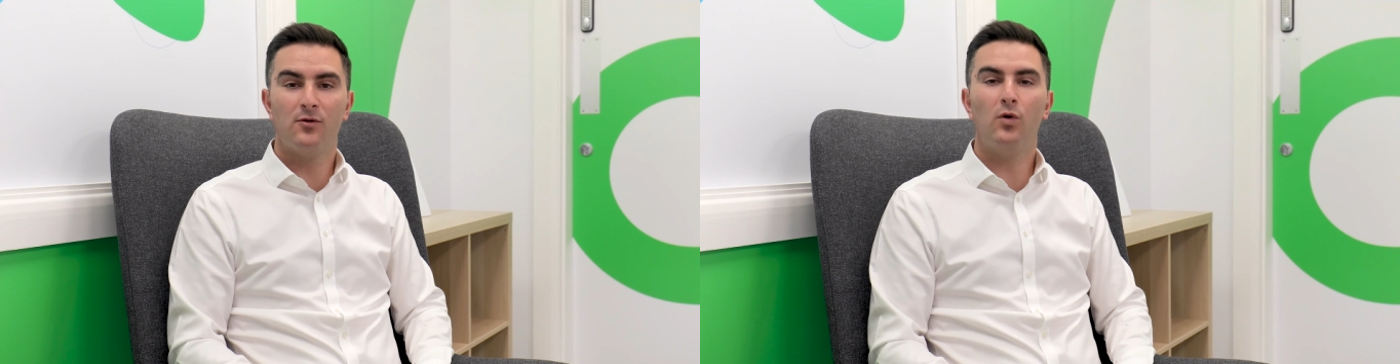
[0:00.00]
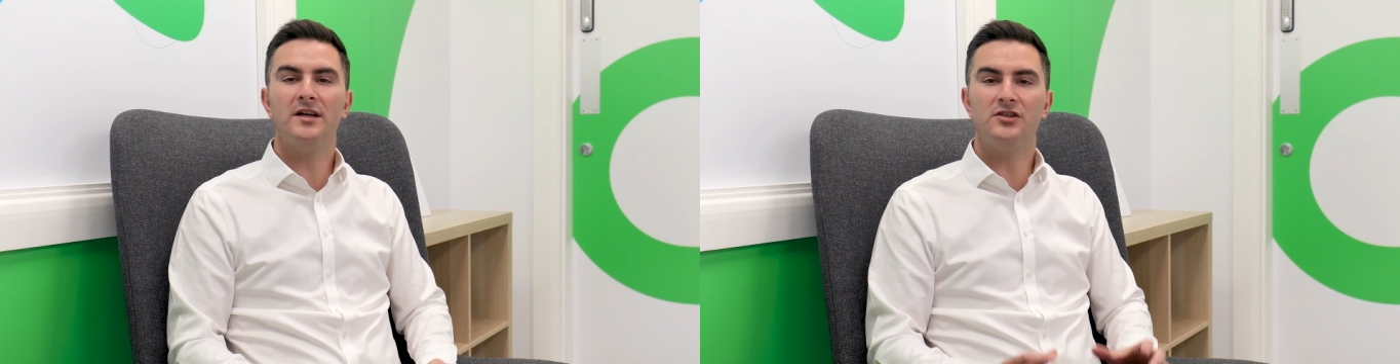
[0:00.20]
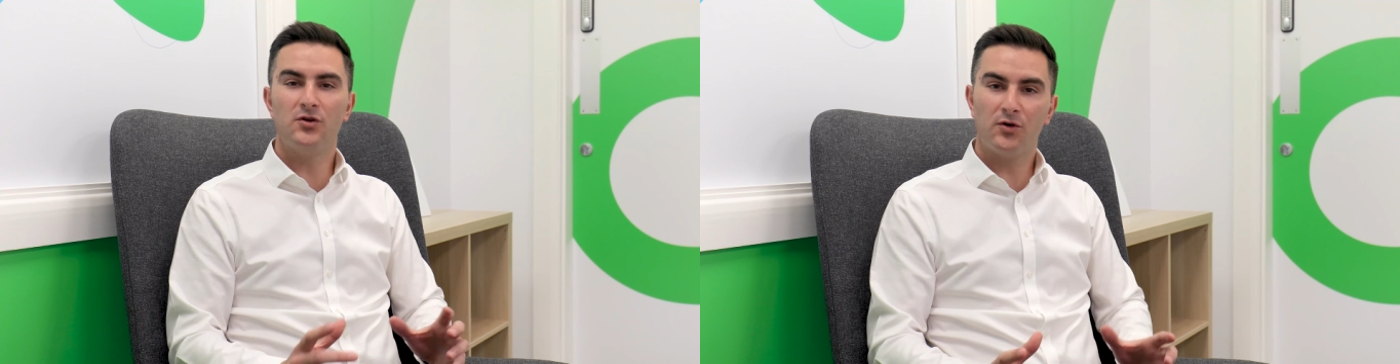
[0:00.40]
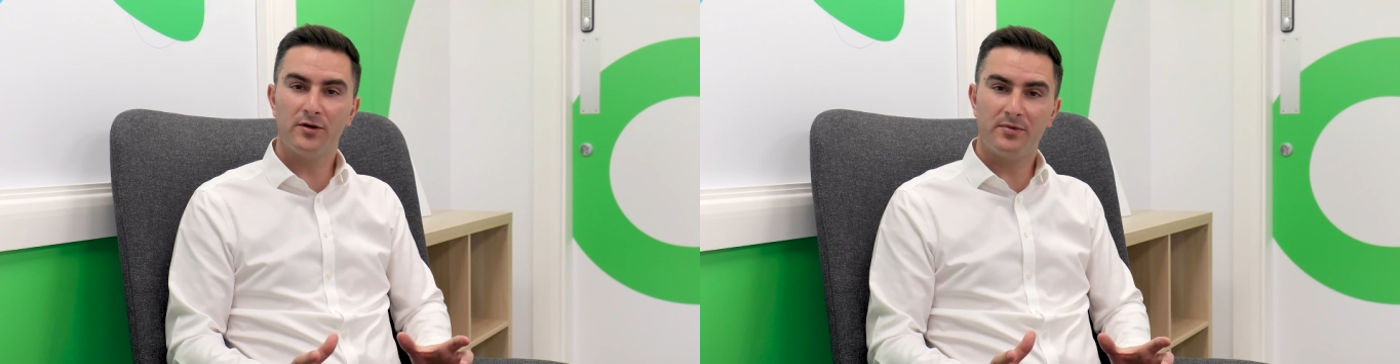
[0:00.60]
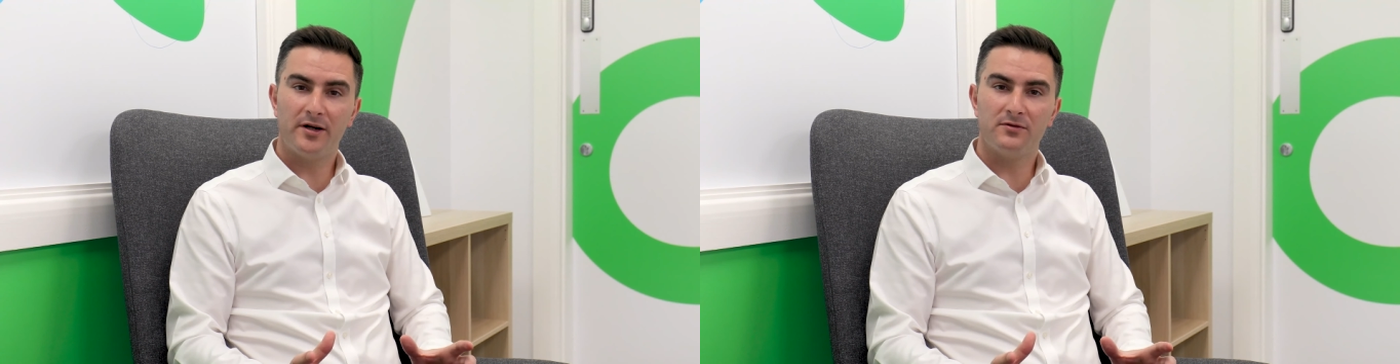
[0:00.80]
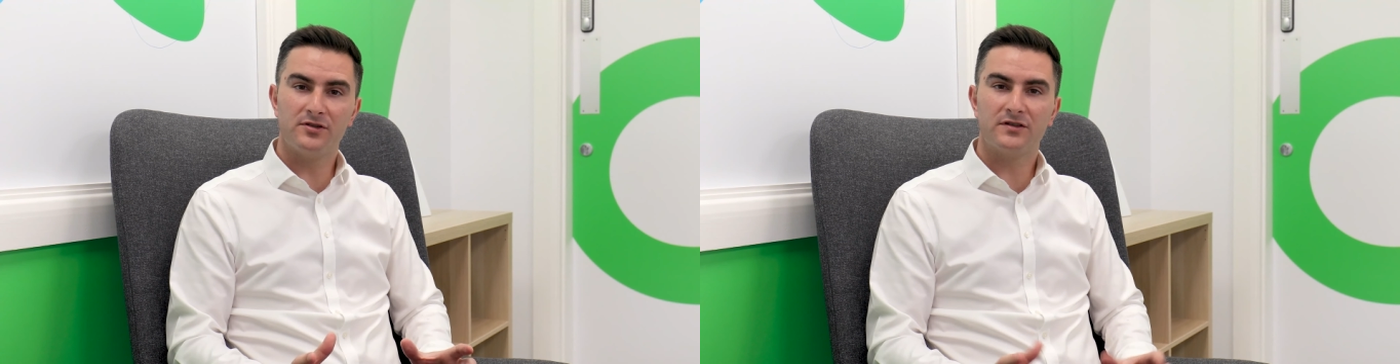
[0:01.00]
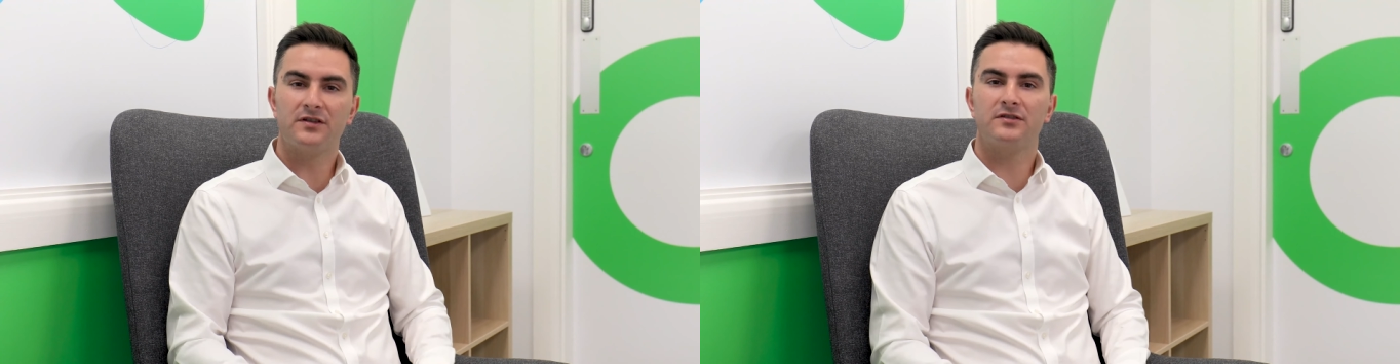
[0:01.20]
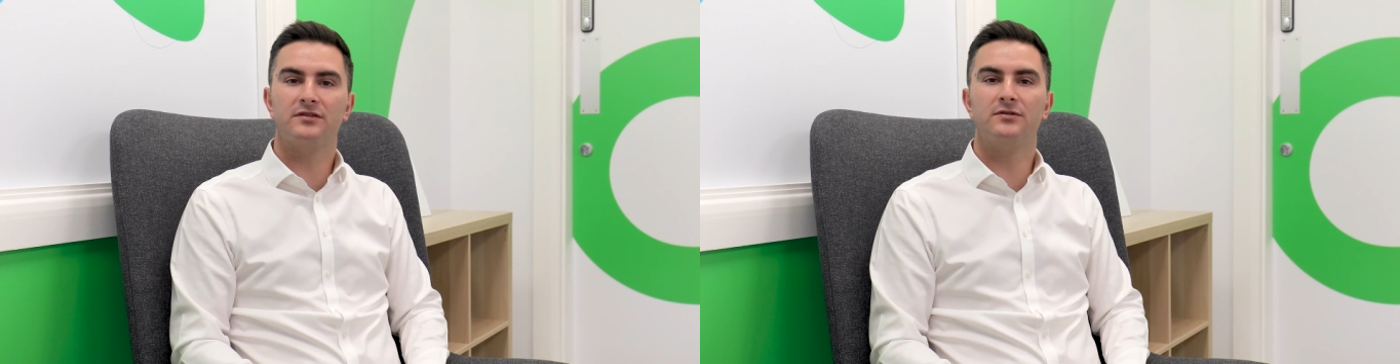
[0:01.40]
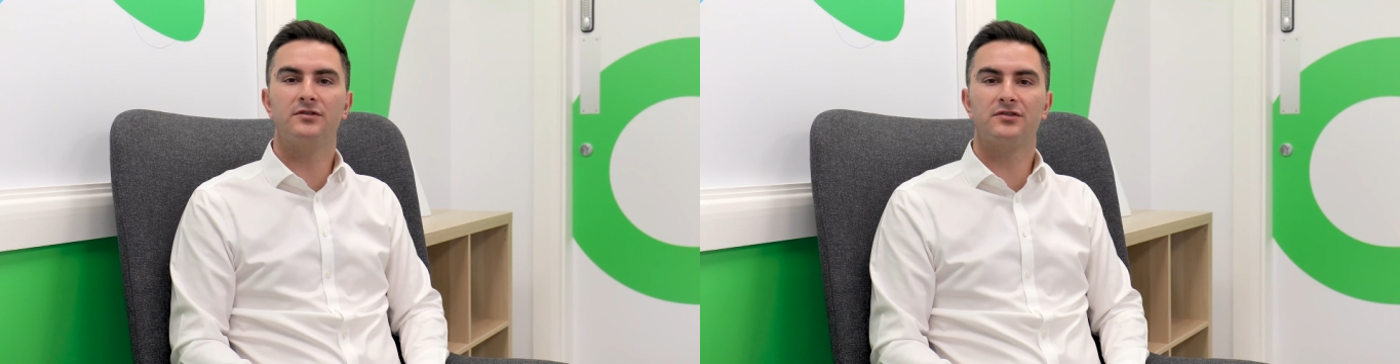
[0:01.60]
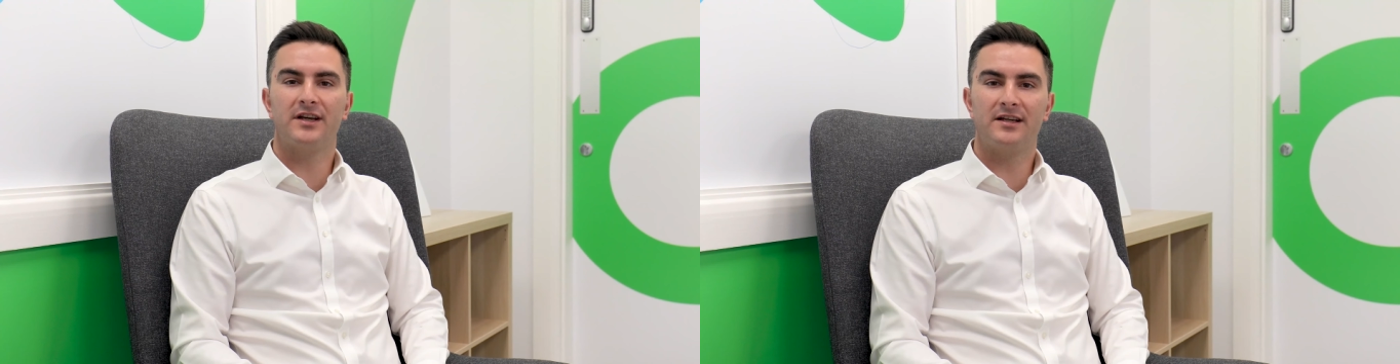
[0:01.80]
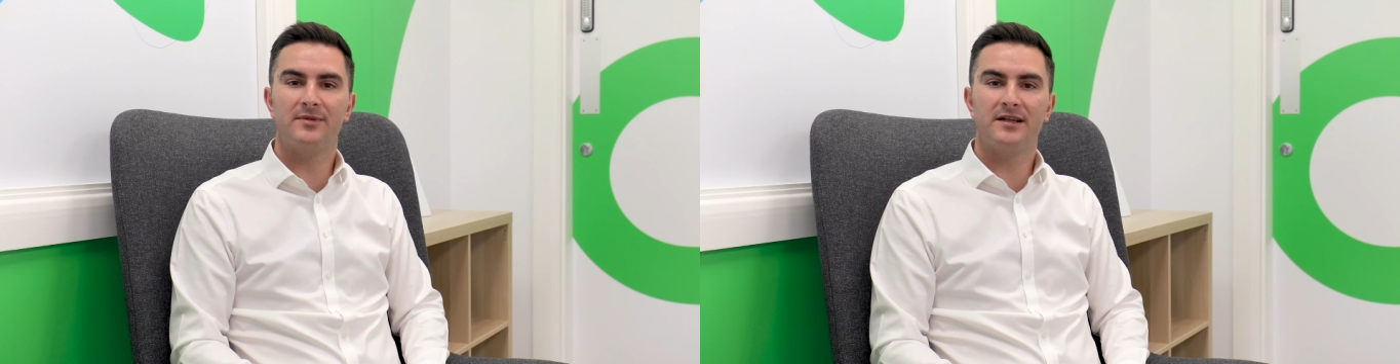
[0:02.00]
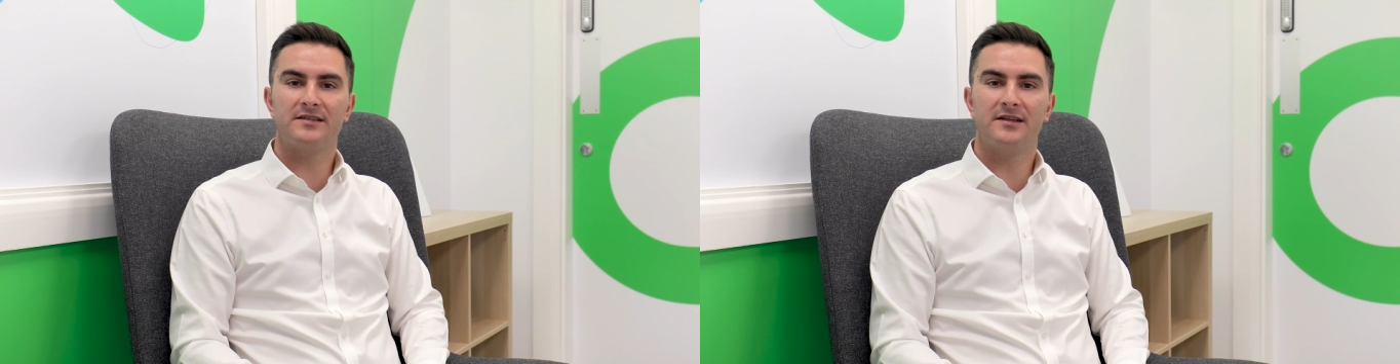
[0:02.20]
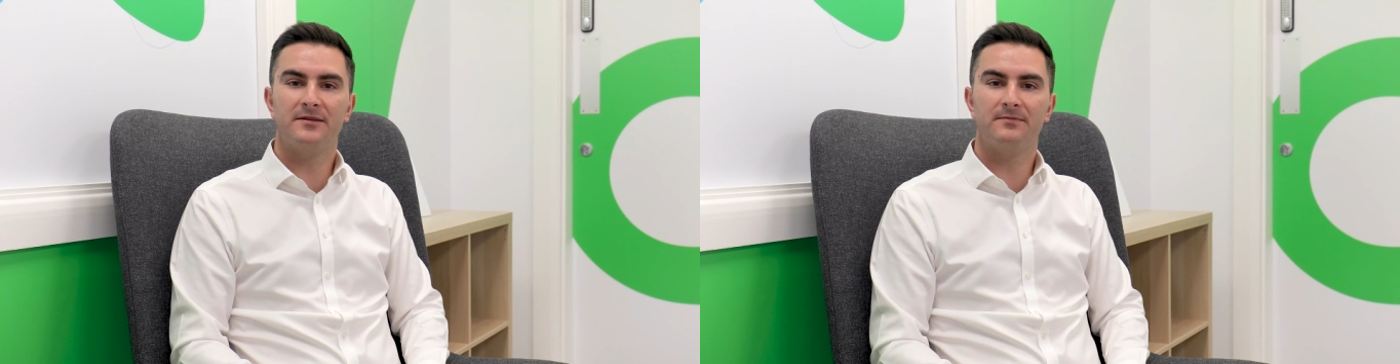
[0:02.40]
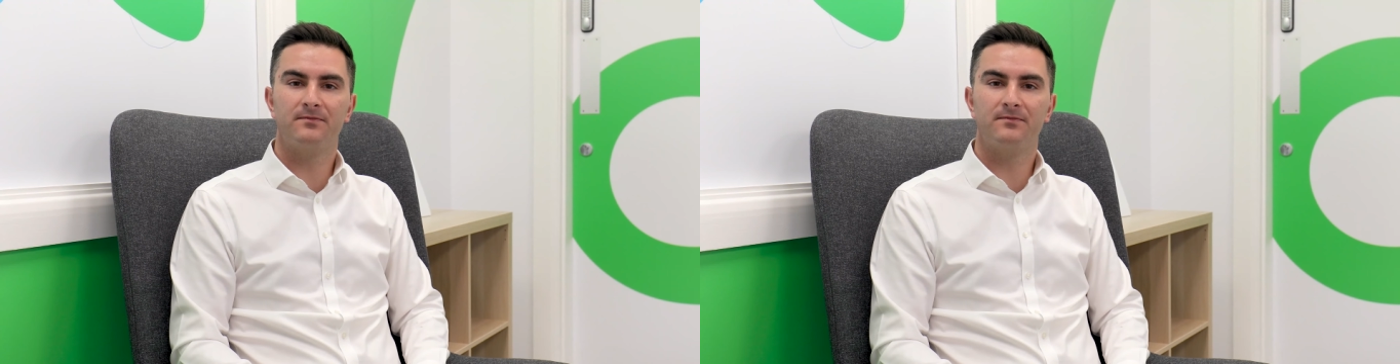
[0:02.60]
What is your approach to sustainability?